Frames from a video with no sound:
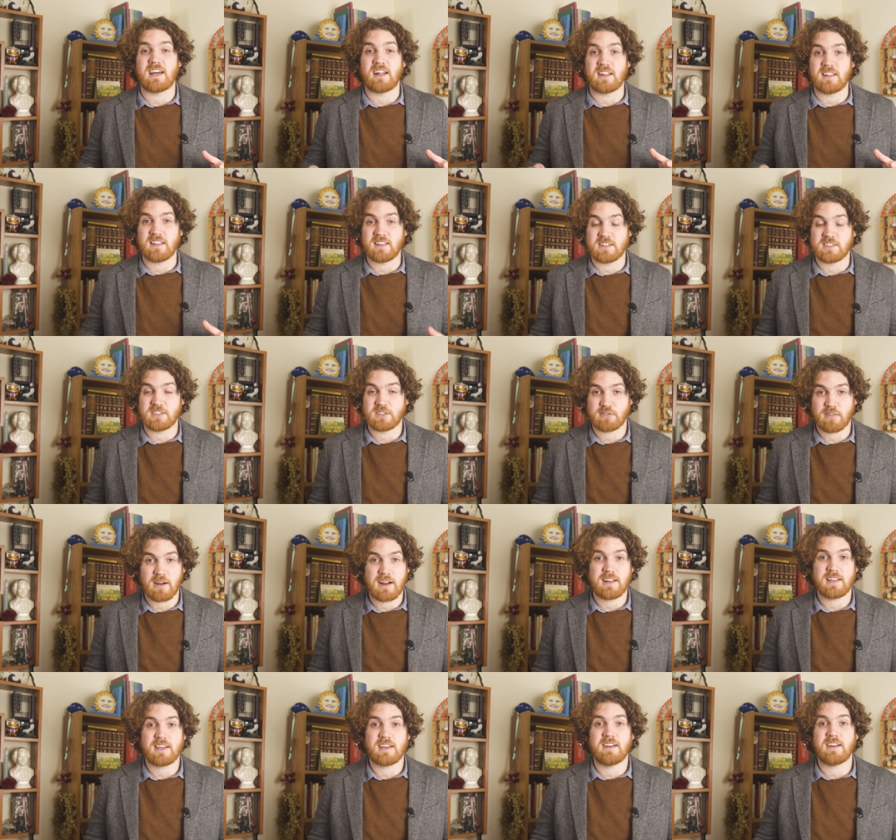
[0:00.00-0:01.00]

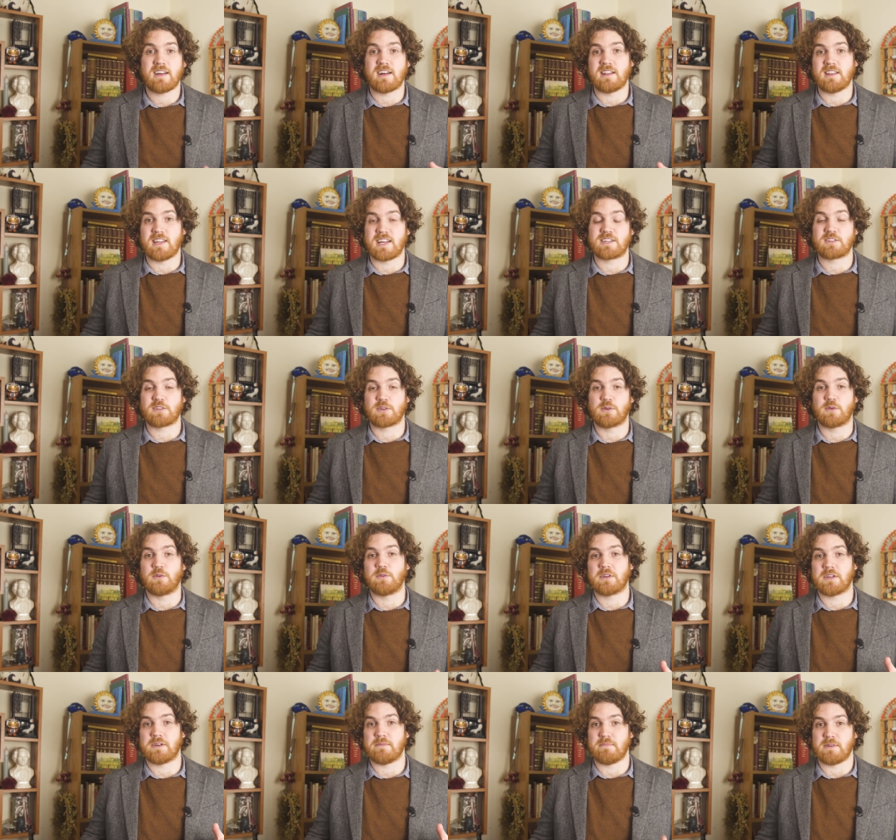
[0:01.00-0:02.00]
Australian Electoral
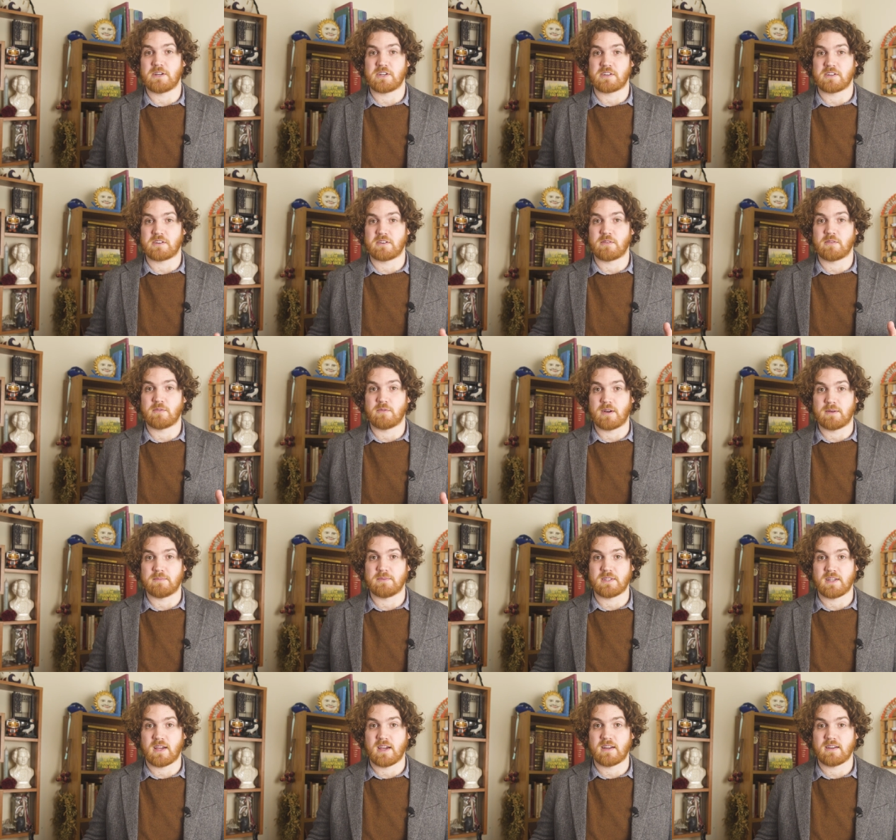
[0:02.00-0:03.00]
Commission
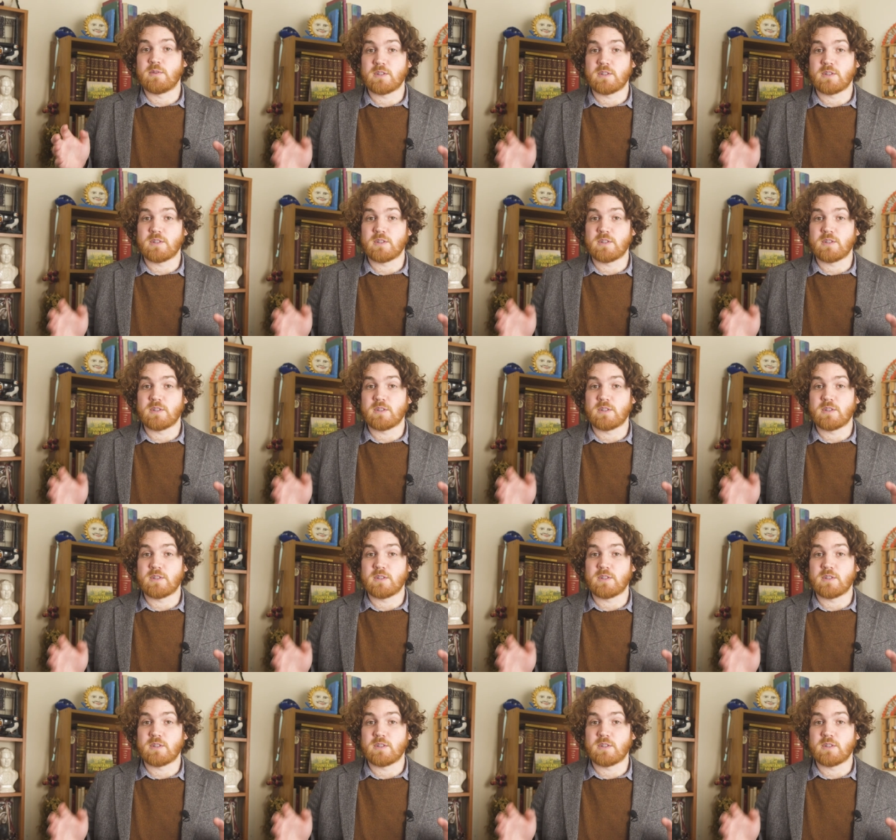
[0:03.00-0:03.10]
website,